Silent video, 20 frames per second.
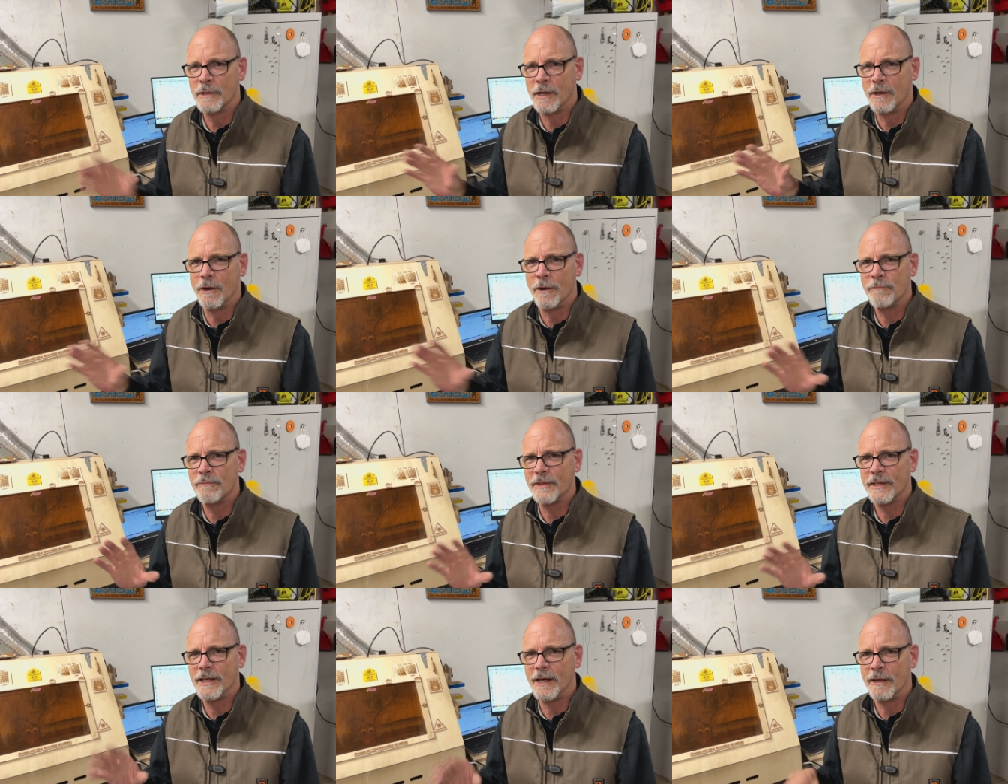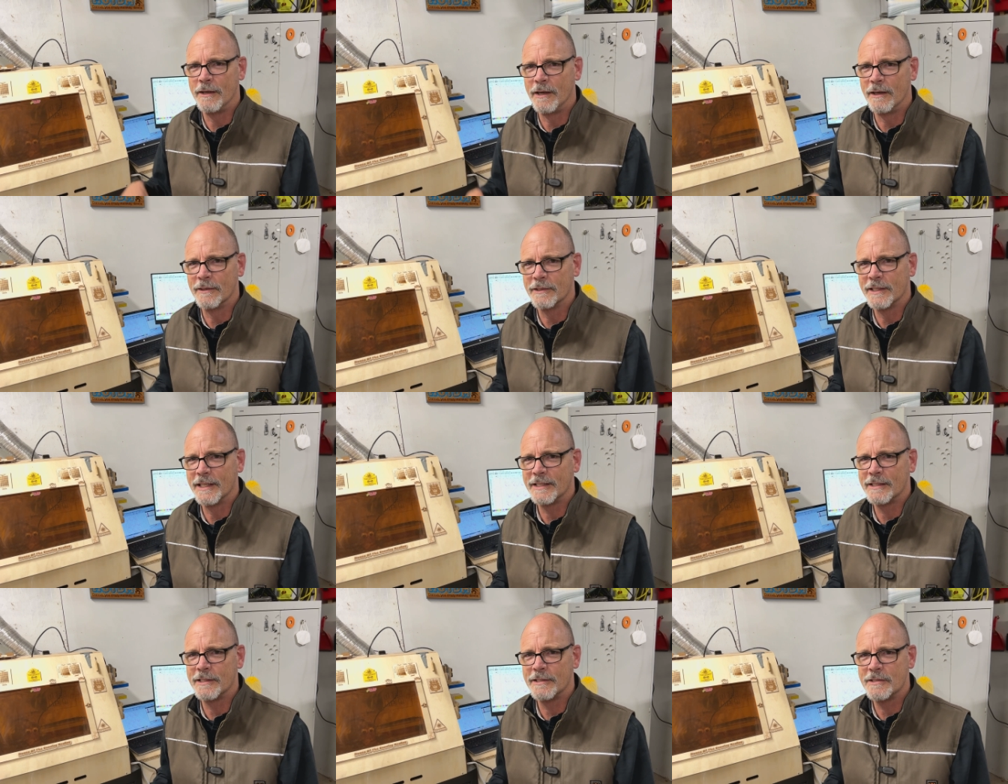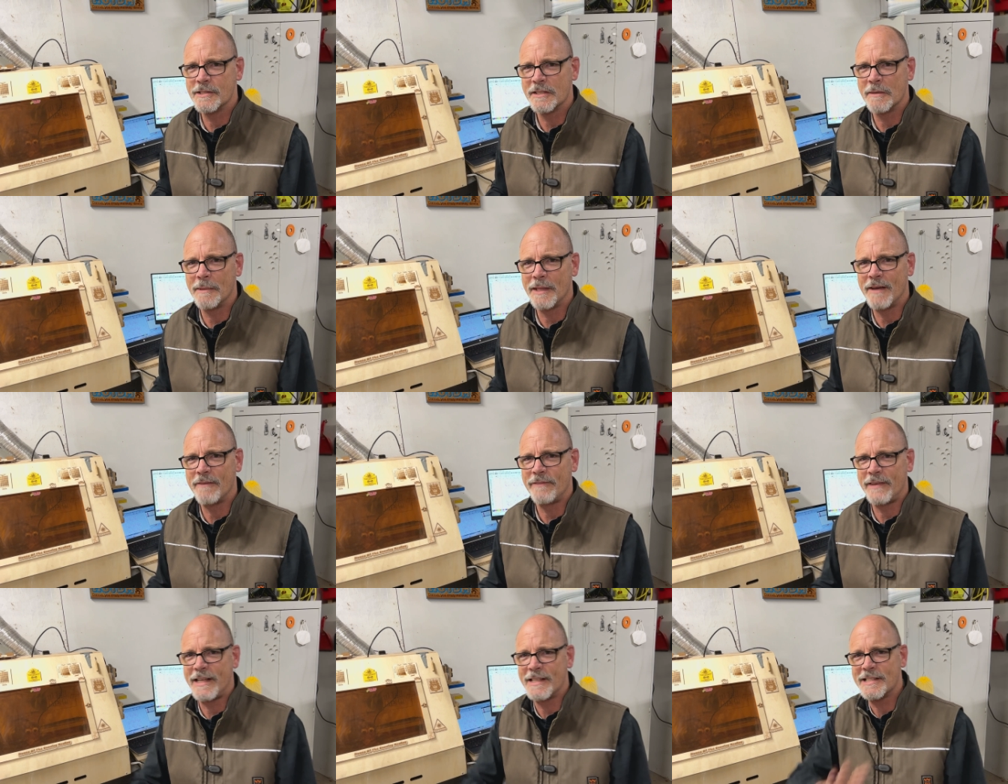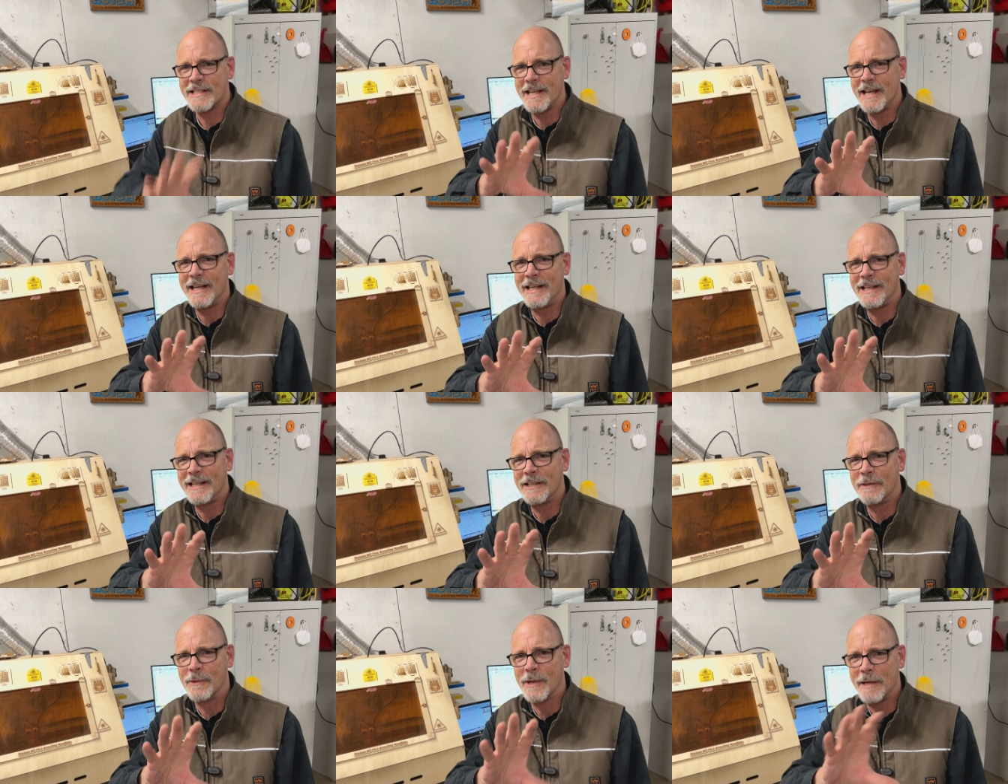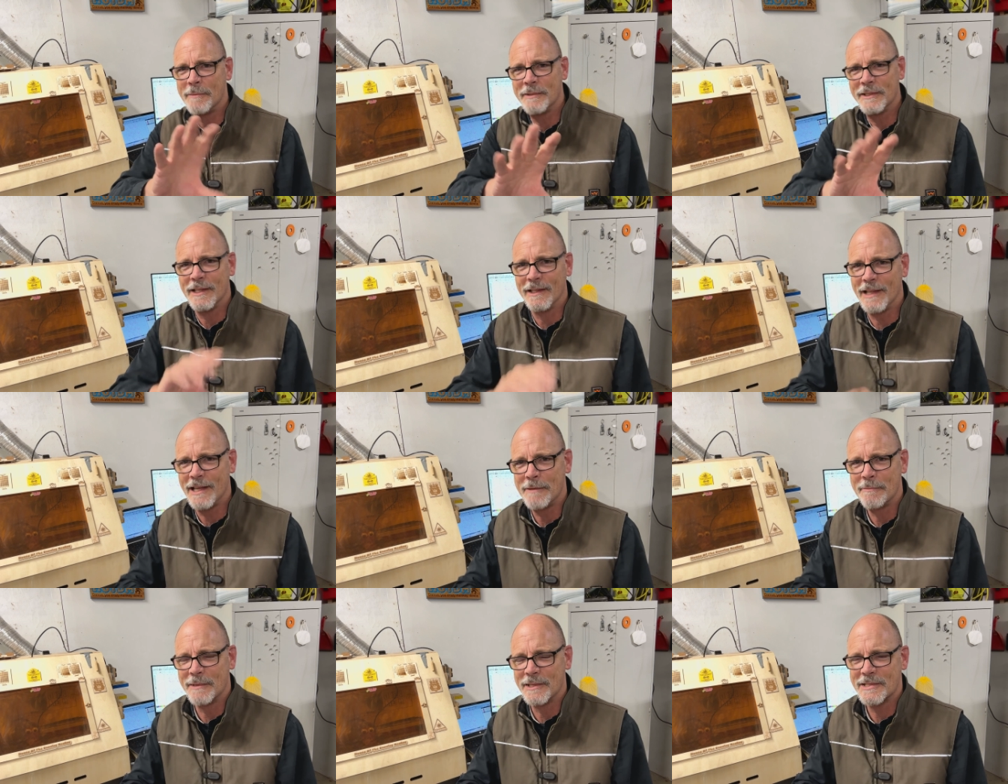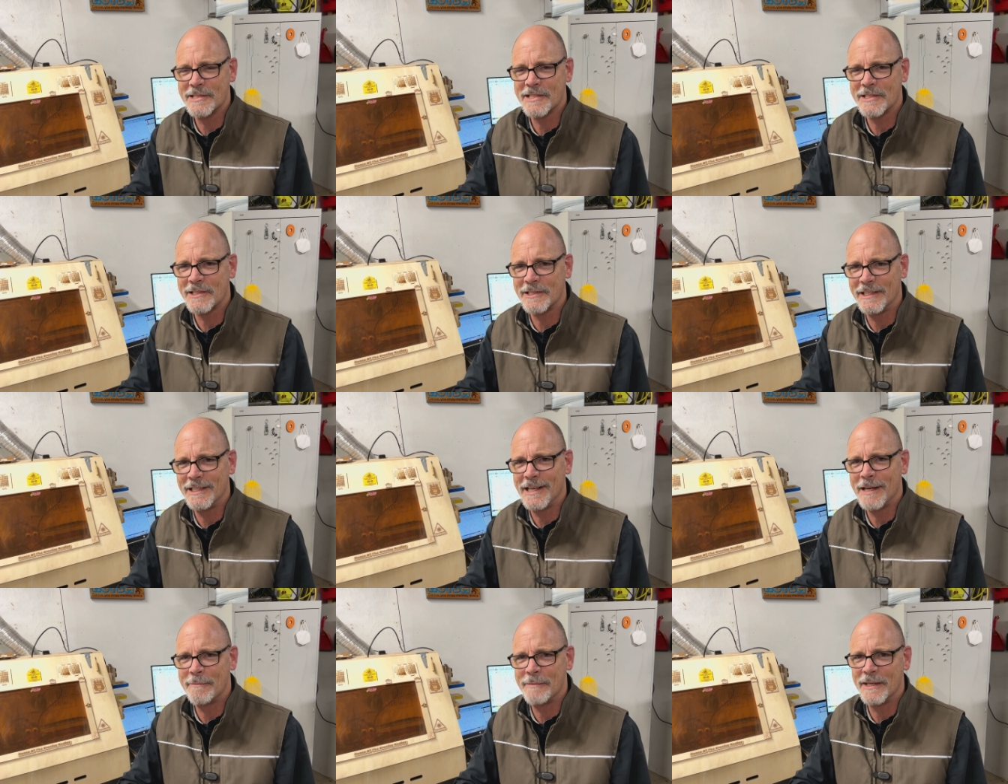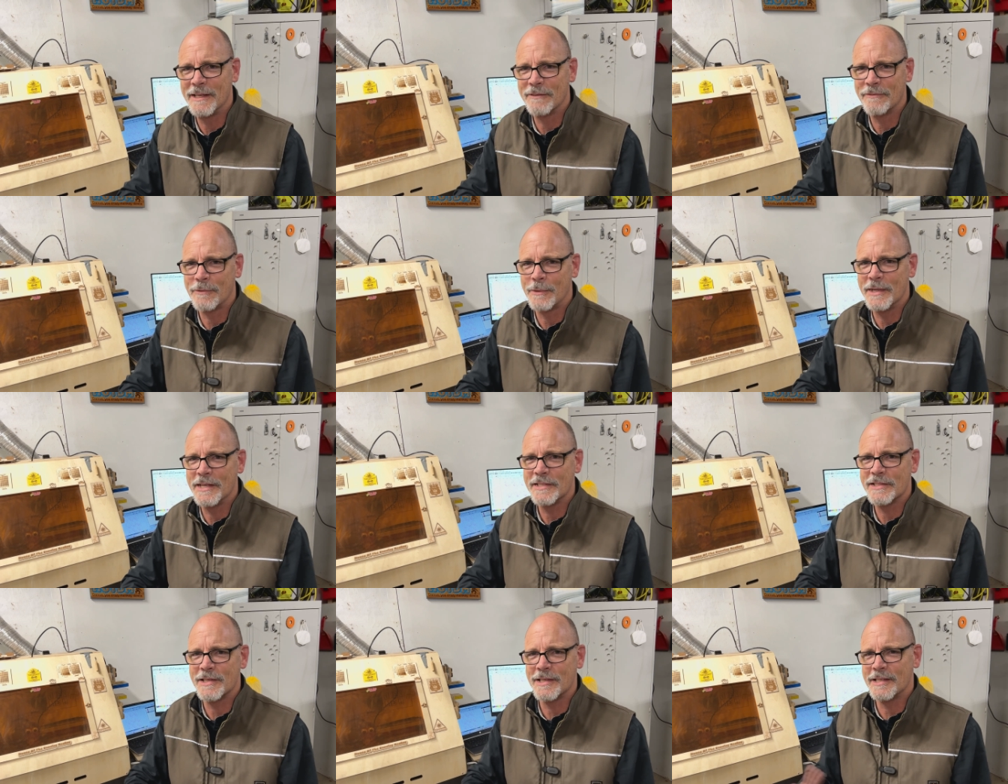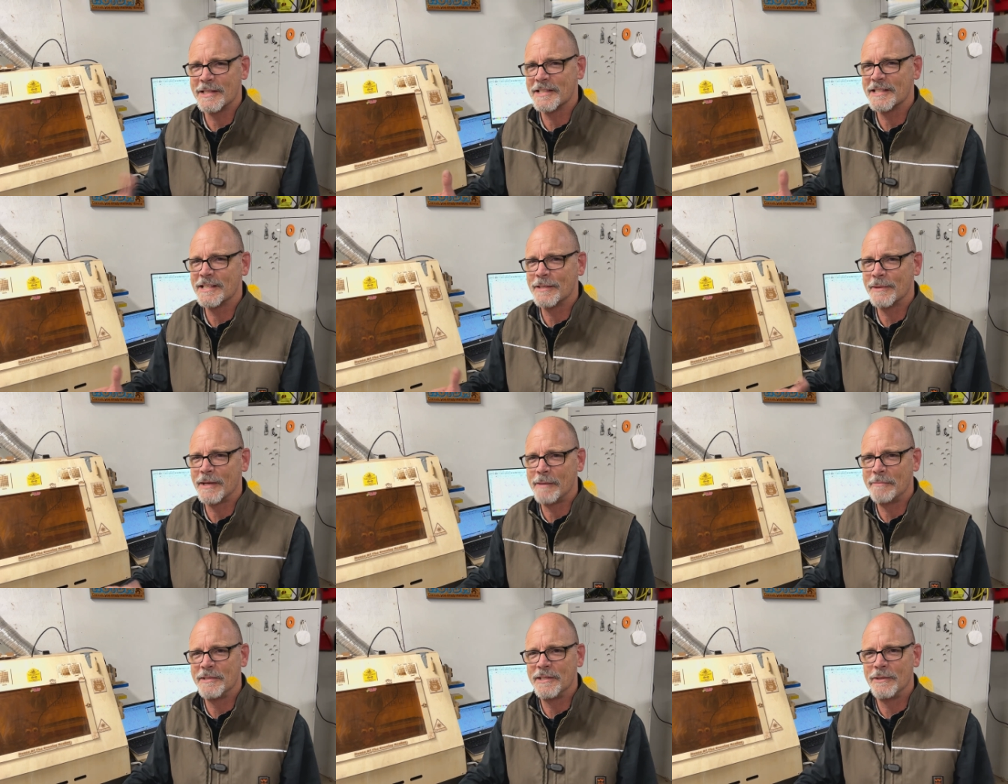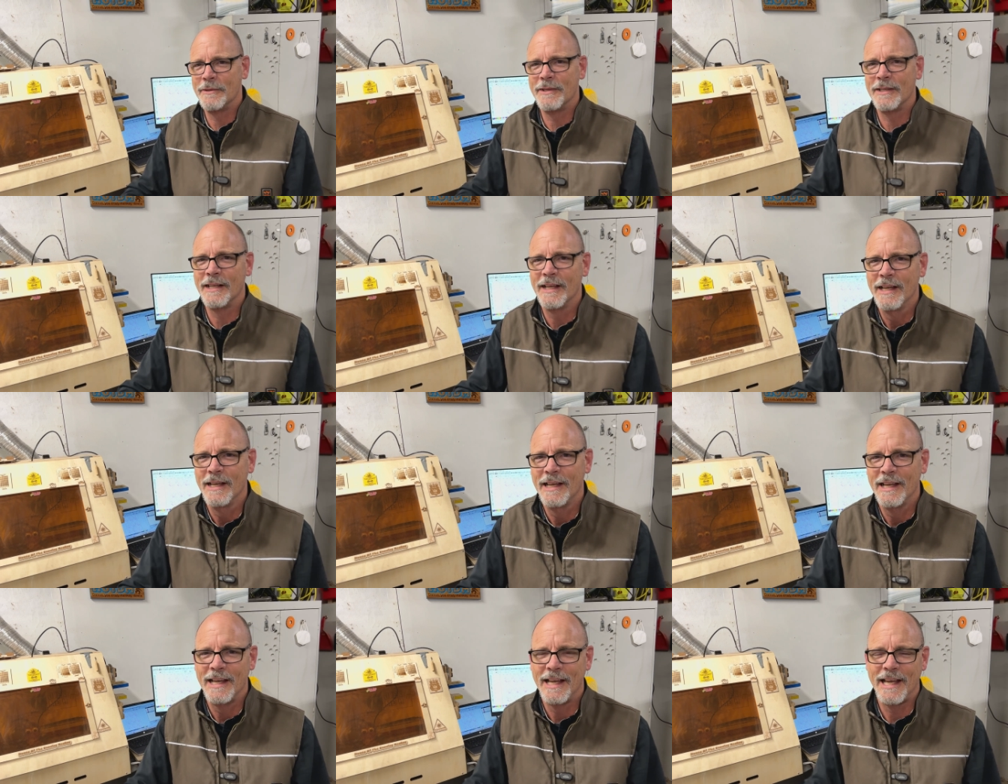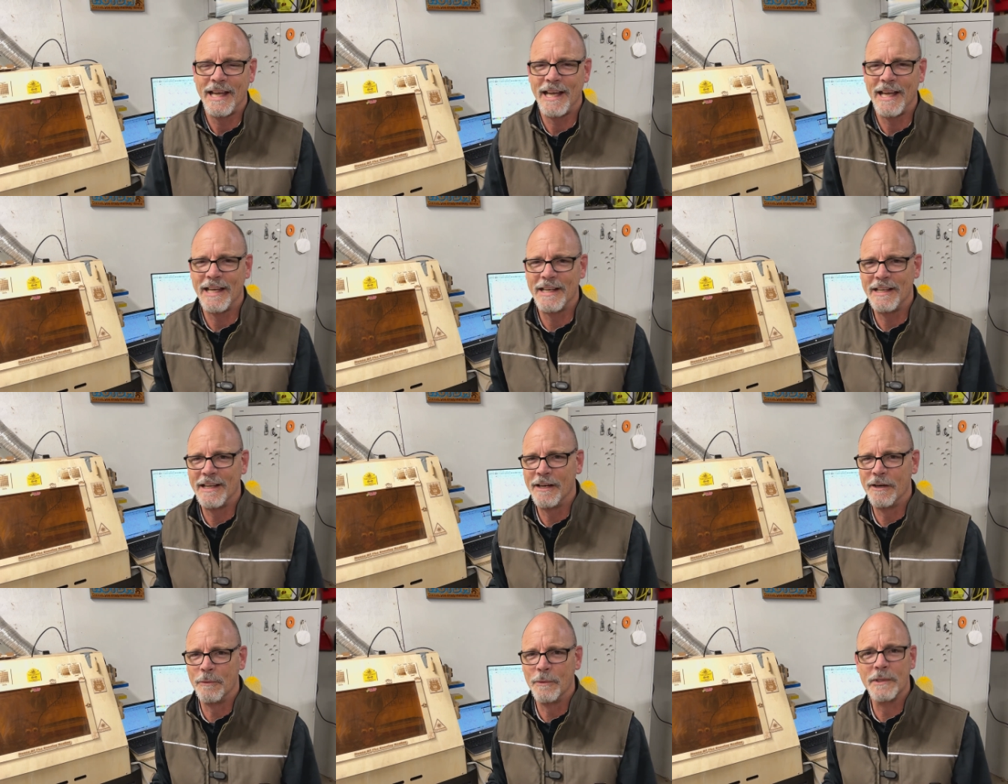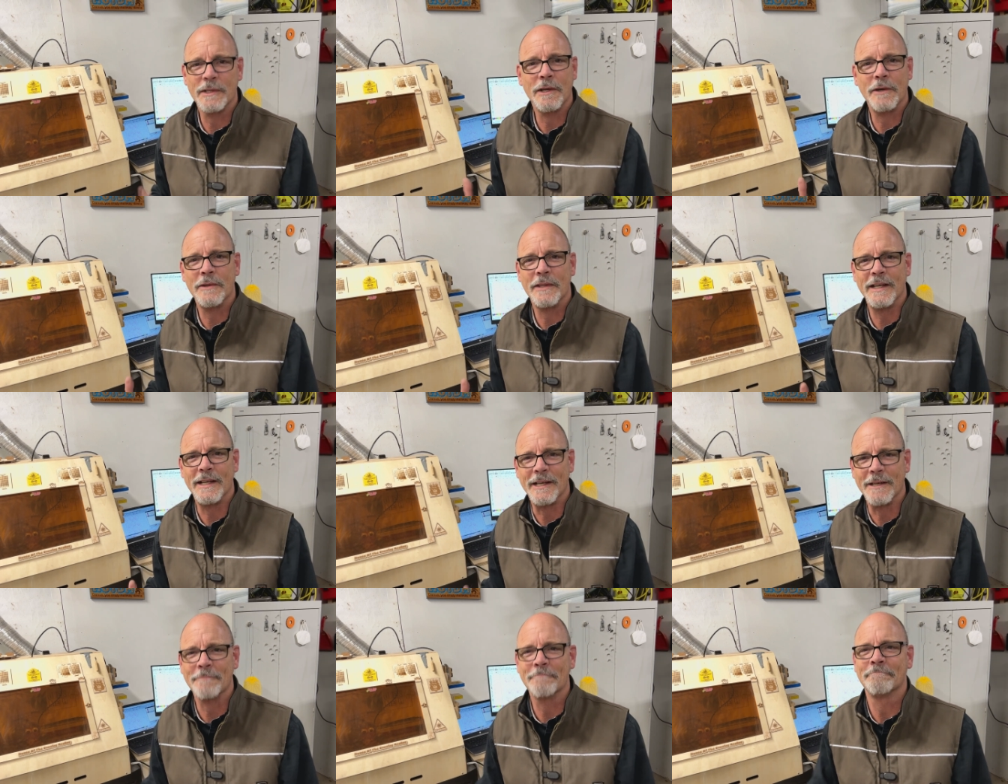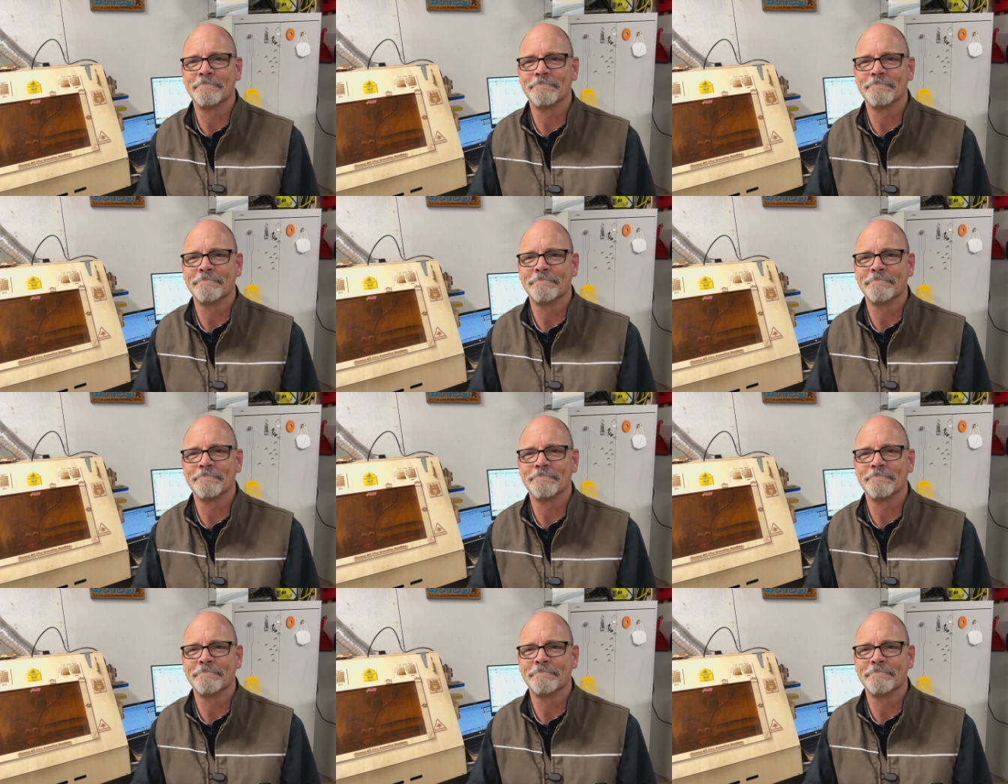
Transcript: hopefully I'll get to do some of that fancy editing where I put the Lightburn screen up here for you so you can see what I'm doing, and we'll go there.